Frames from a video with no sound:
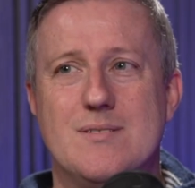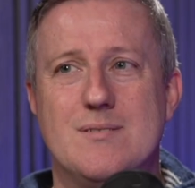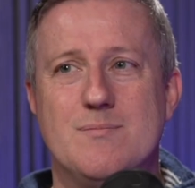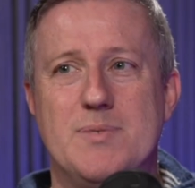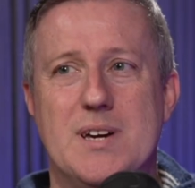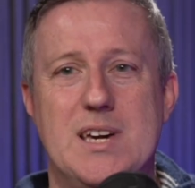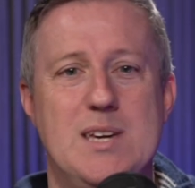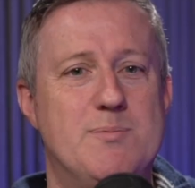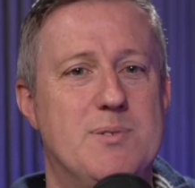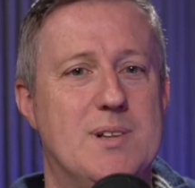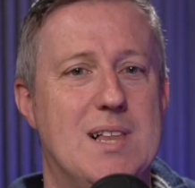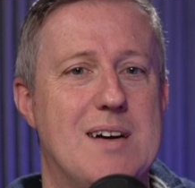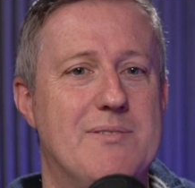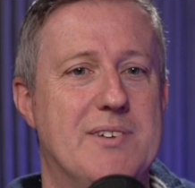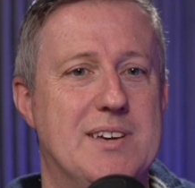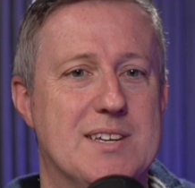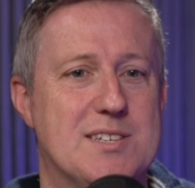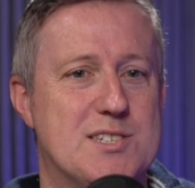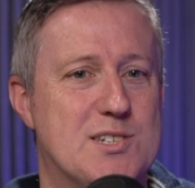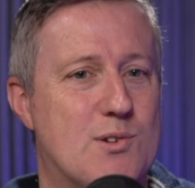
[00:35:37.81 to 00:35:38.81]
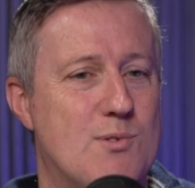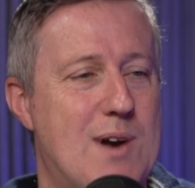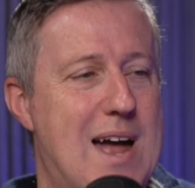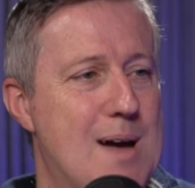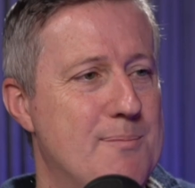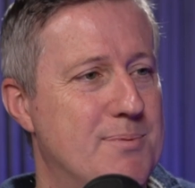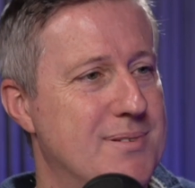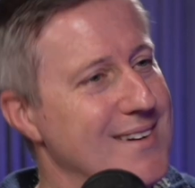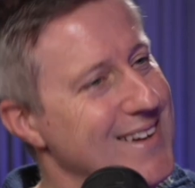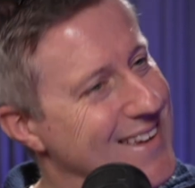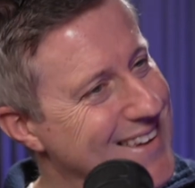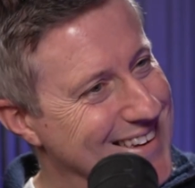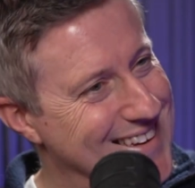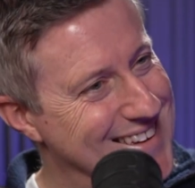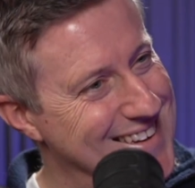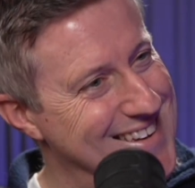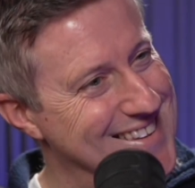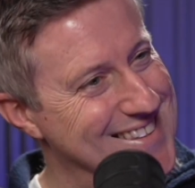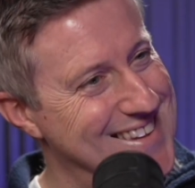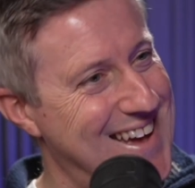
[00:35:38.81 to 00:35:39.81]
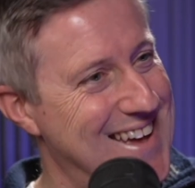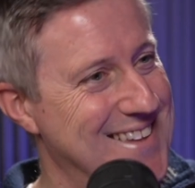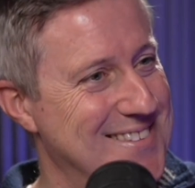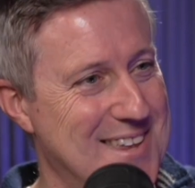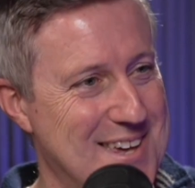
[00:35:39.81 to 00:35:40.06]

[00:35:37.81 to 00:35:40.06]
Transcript: people having a scrap in